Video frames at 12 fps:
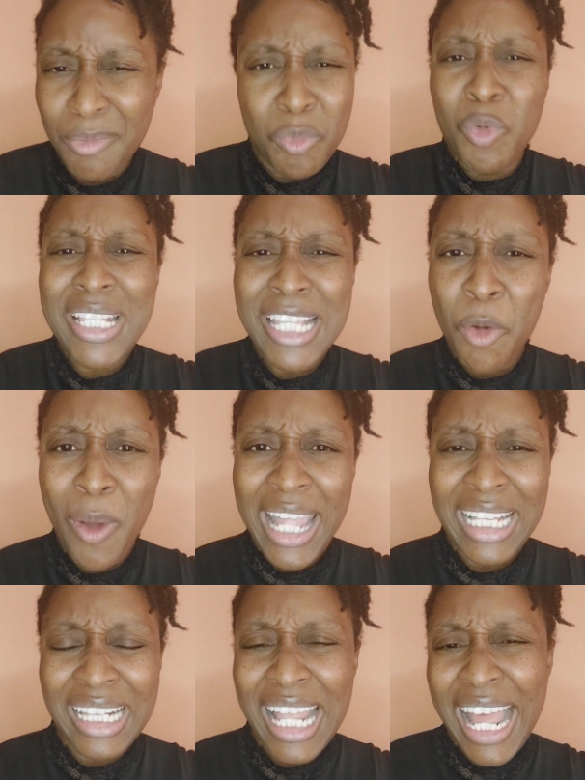What's a
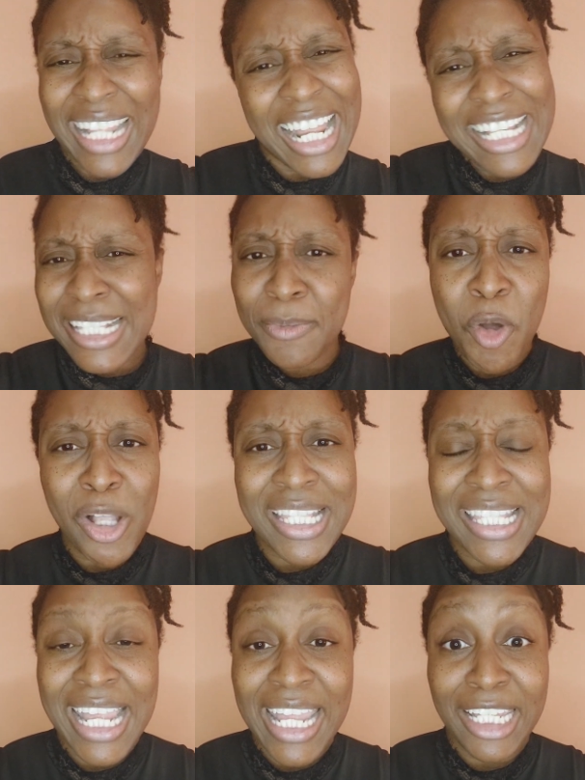white lie? That small
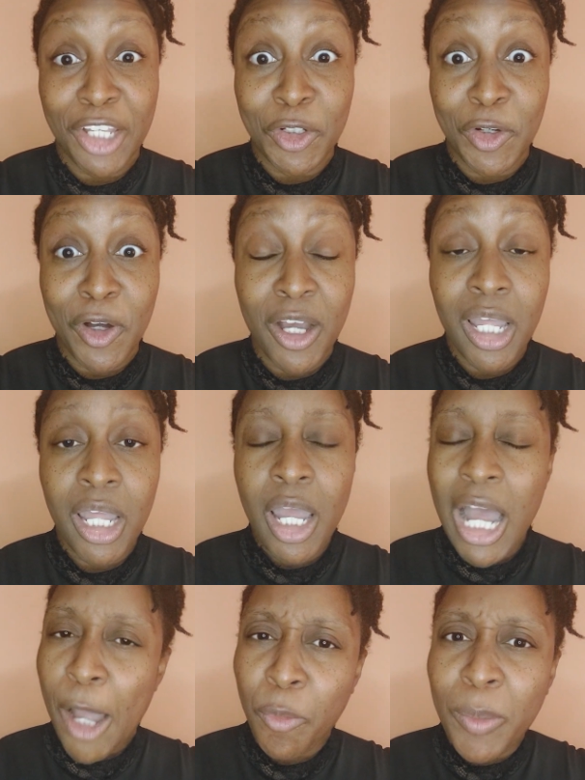thing,
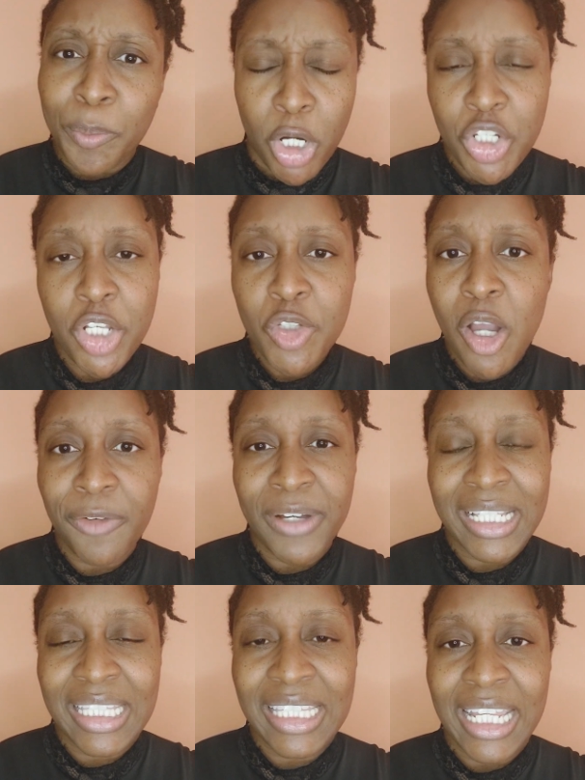and we brush it off
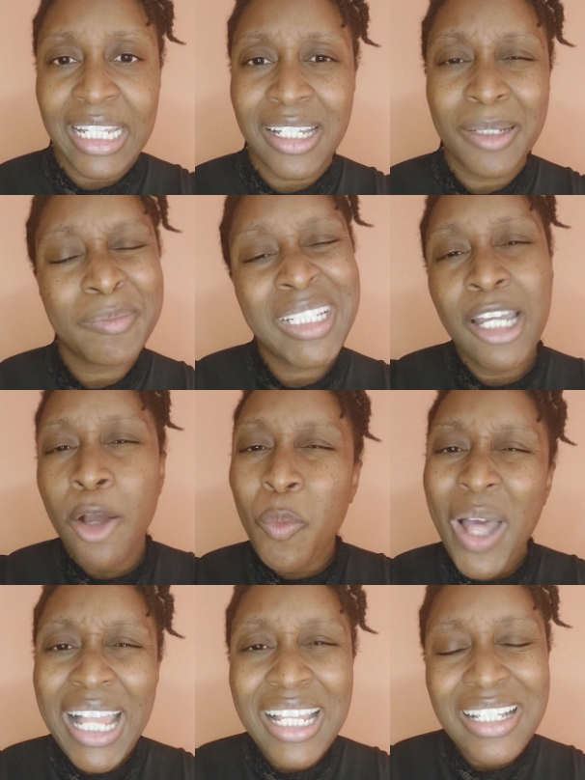and think,
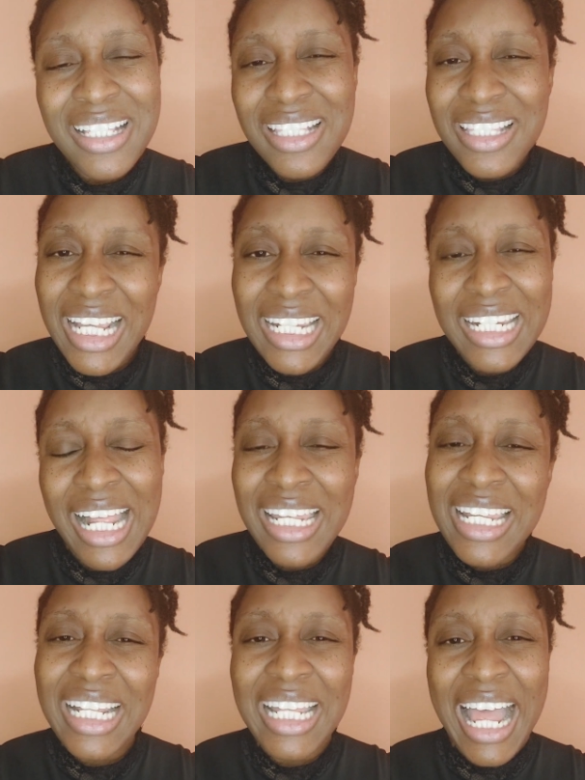well, telling a
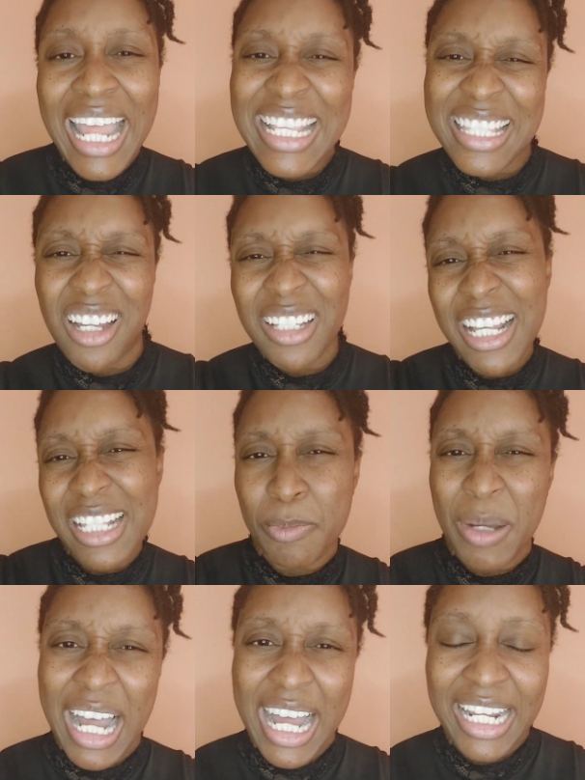little lie is not as
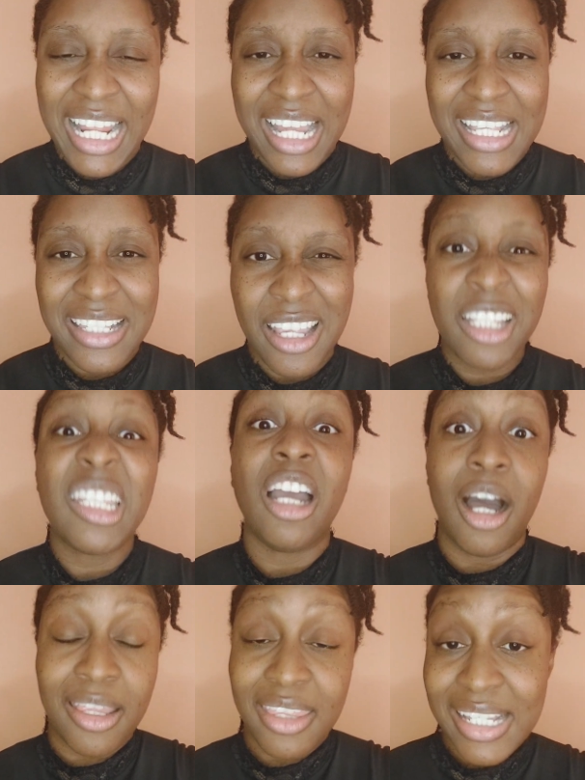bad as the
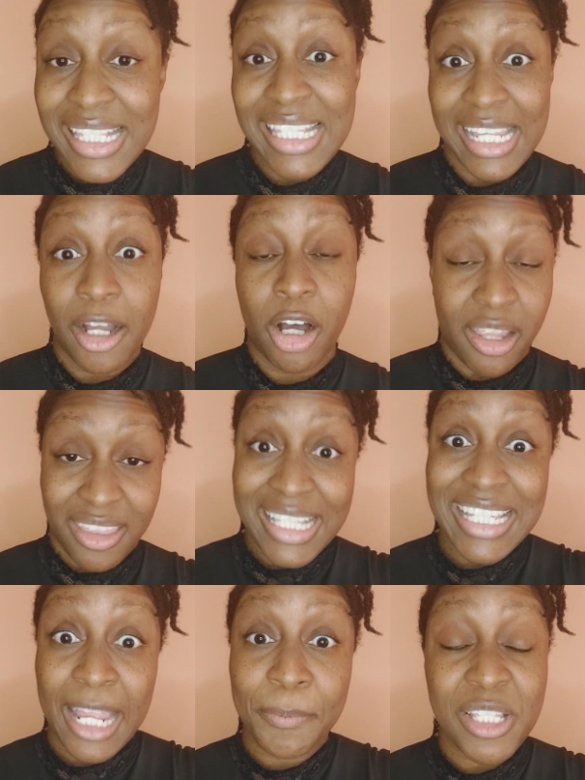other
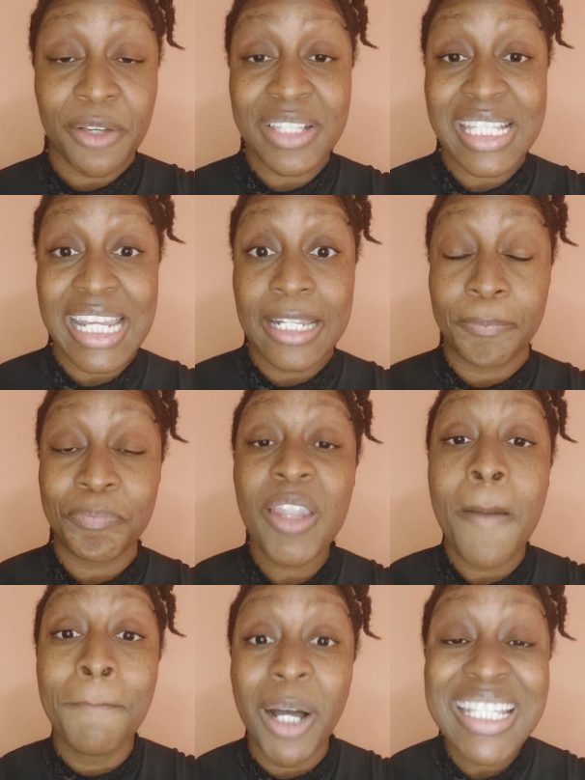types of sin,
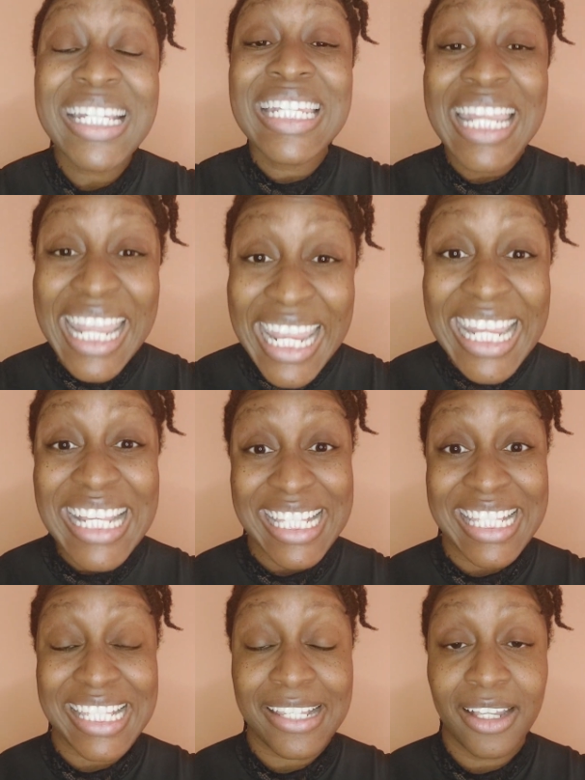but it
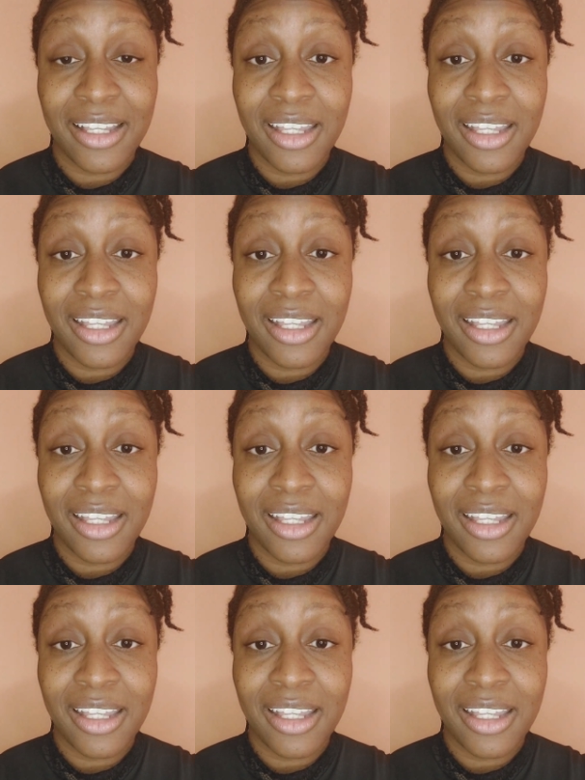is.